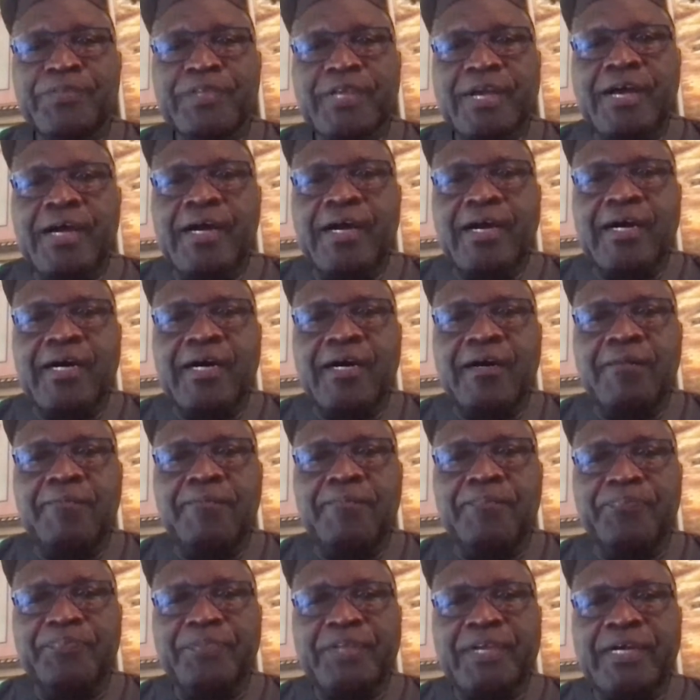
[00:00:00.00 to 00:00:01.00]

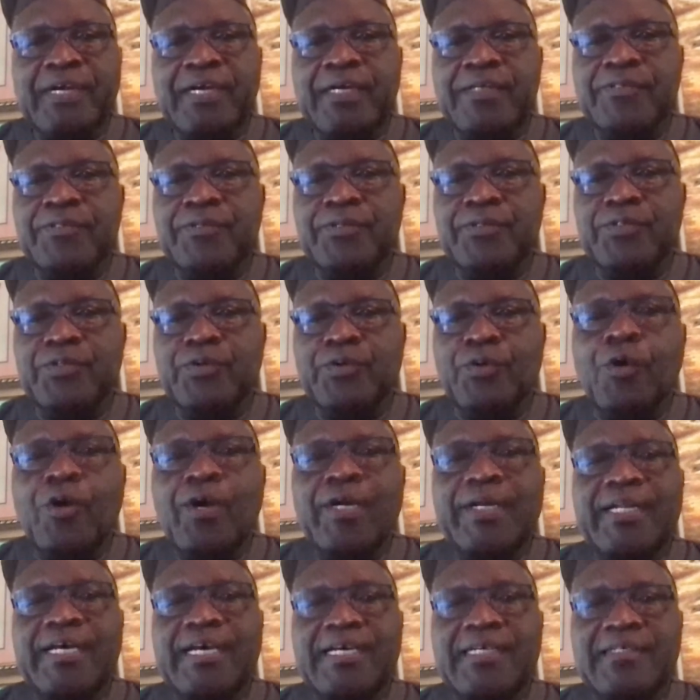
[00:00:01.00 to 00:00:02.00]
um, uh, to, to
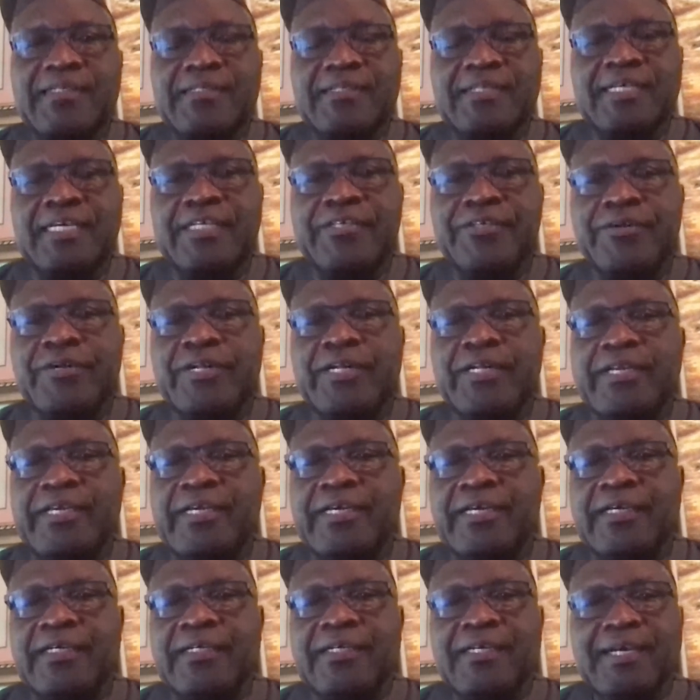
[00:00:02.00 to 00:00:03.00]
organize the
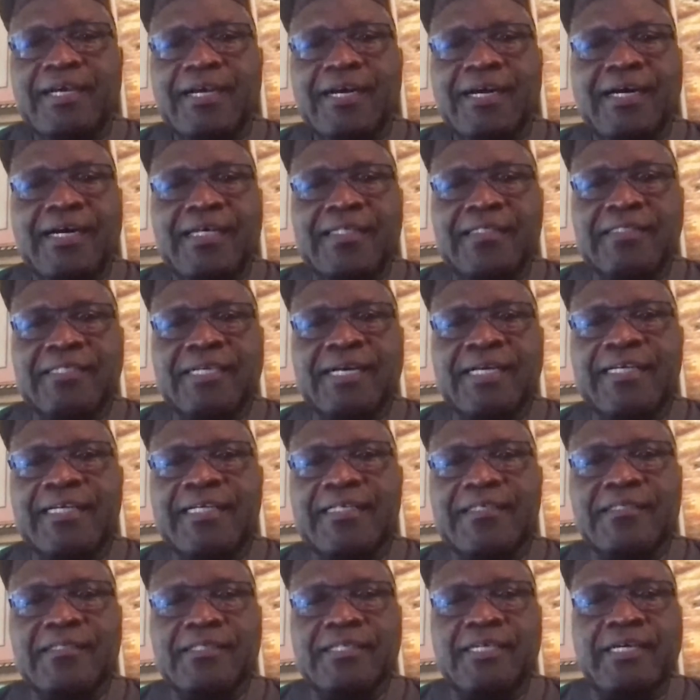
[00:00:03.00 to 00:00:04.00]
nuclear uh,
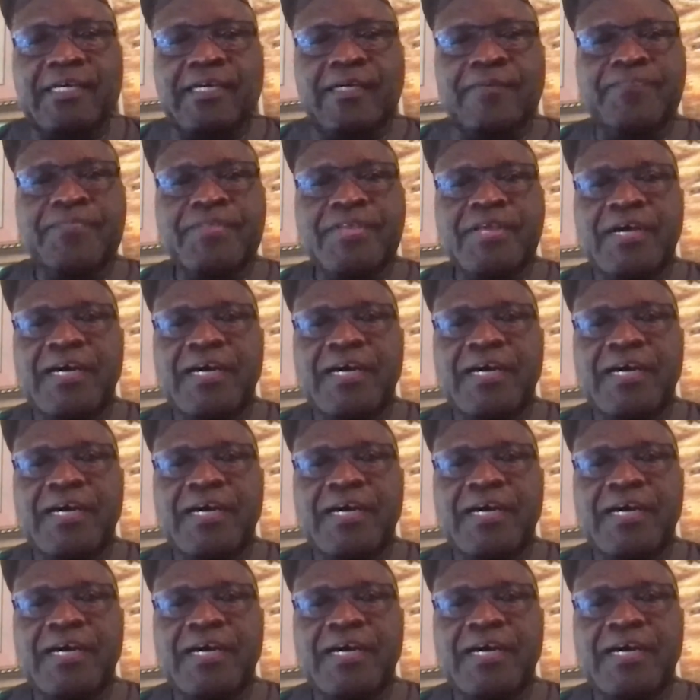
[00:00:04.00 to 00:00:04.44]
science uh,